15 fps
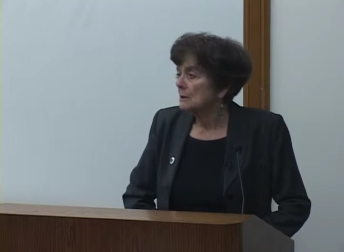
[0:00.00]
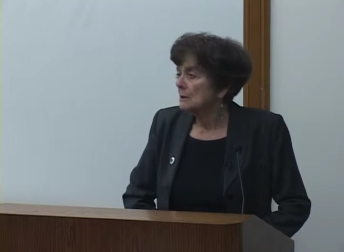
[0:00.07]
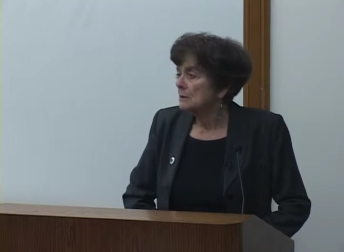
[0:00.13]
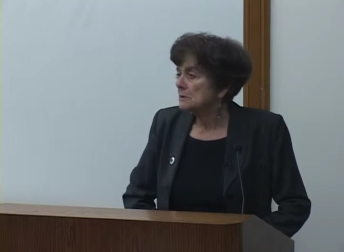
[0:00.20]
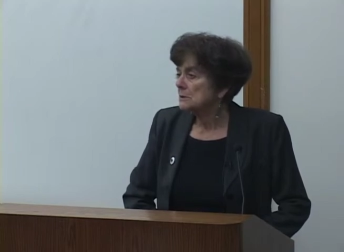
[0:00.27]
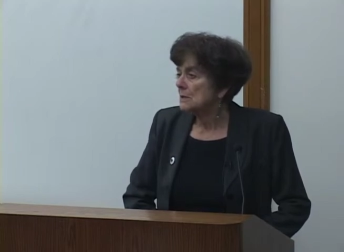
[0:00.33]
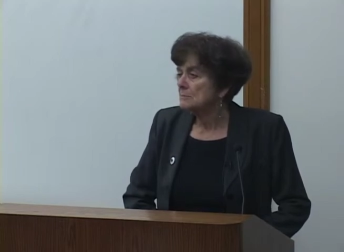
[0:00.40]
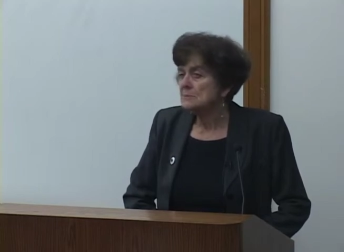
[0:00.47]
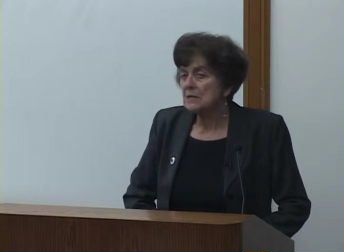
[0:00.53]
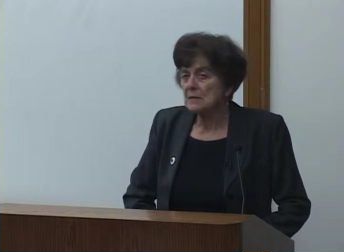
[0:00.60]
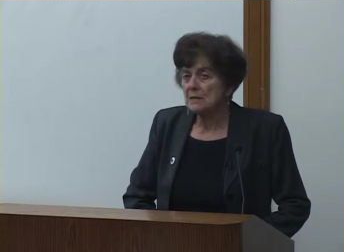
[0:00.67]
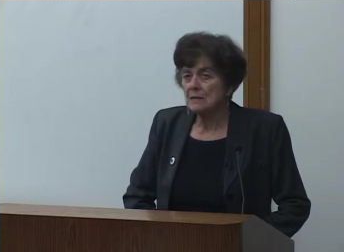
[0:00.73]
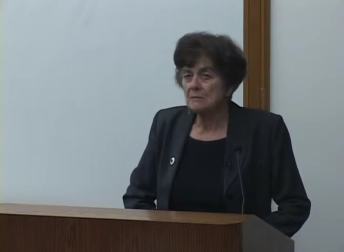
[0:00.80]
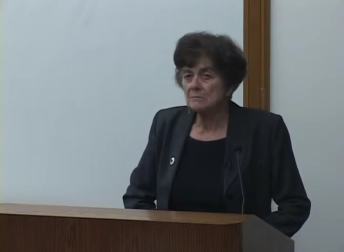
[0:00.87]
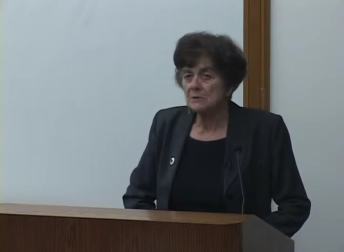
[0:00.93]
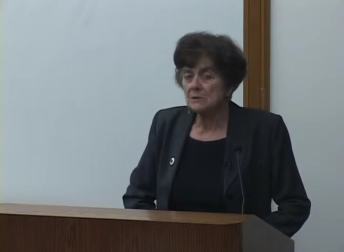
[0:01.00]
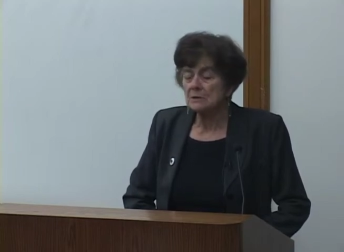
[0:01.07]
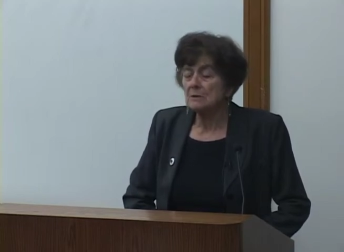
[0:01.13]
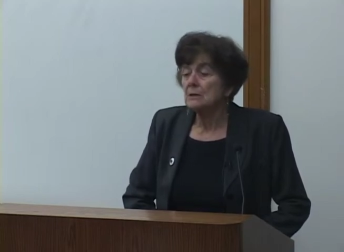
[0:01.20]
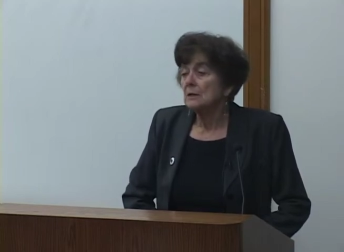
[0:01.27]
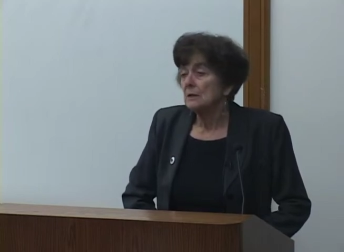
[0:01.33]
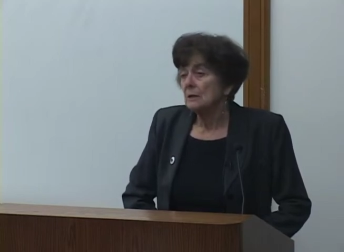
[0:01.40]
Sometimes,
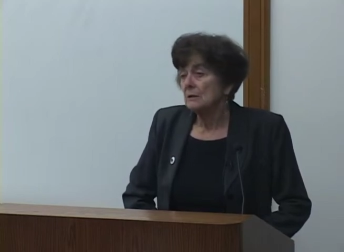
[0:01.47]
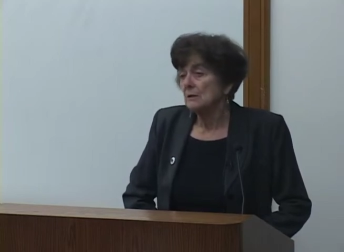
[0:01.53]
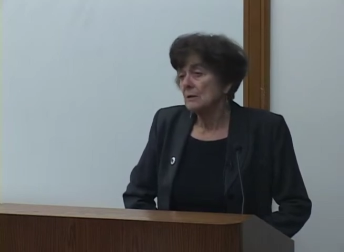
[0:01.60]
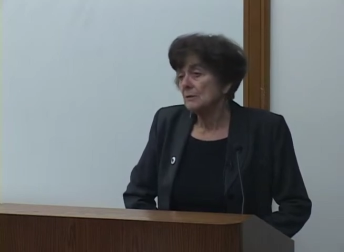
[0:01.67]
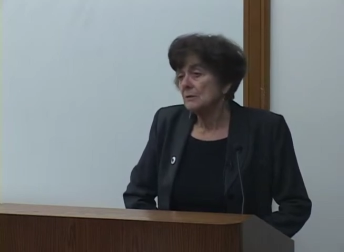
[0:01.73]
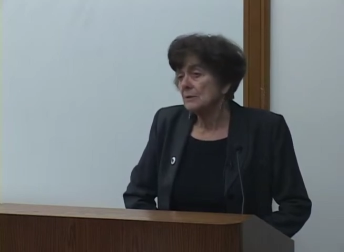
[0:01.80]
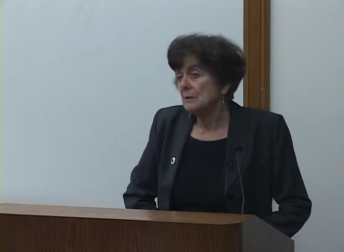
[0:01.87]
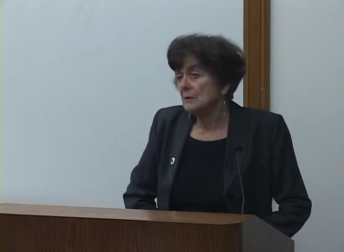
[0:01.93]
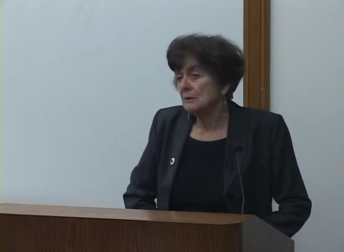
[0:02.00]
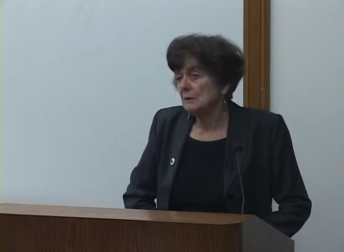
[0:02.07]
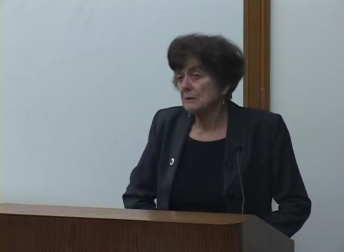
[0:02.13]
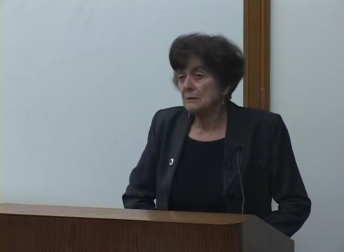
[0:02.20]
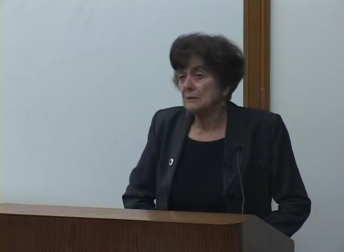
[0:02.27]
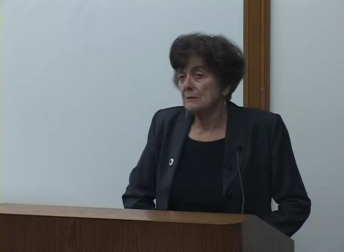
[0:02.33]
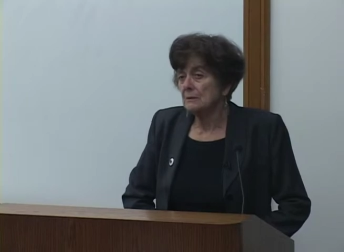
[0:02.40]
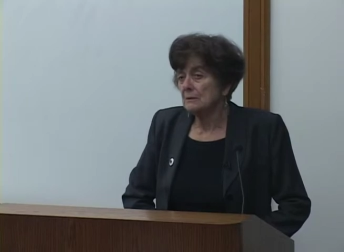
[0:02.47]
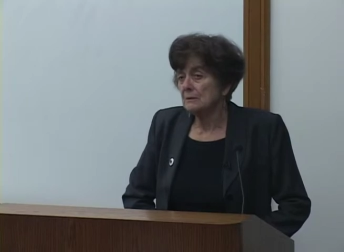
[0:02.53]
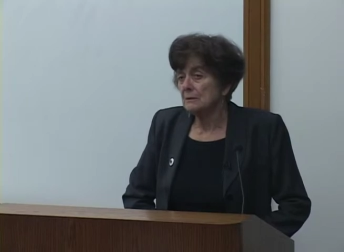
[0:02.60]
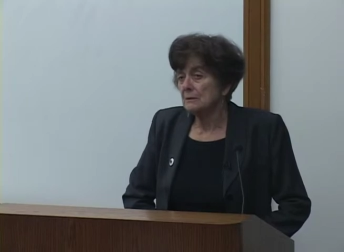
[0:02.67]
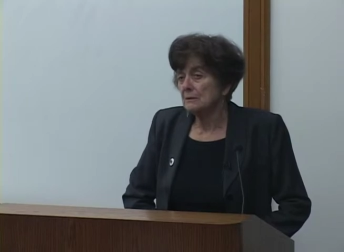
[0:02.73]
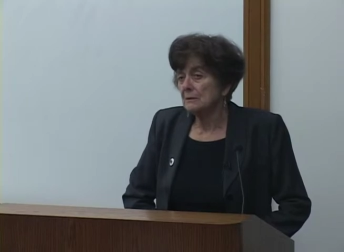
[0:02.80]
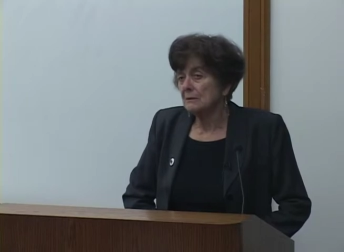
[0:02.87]
you know, uh, uh,
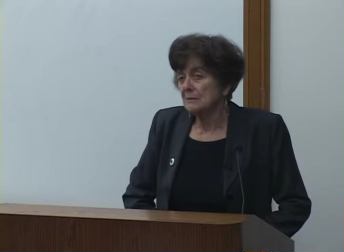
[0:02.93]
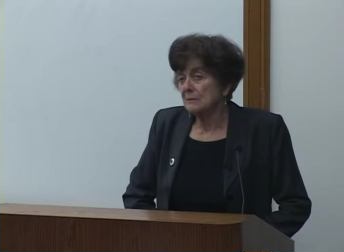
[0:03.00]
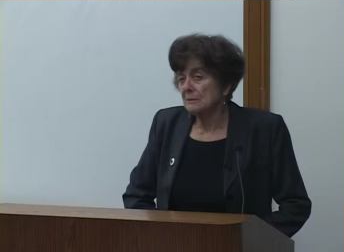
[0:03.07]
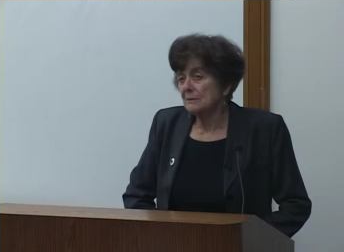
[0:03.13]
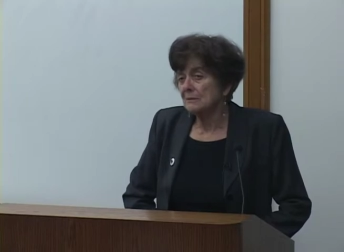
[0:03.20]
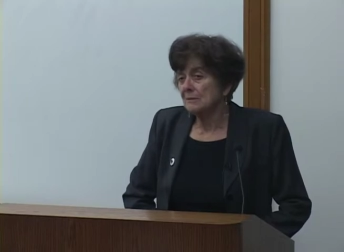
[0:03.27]
uh,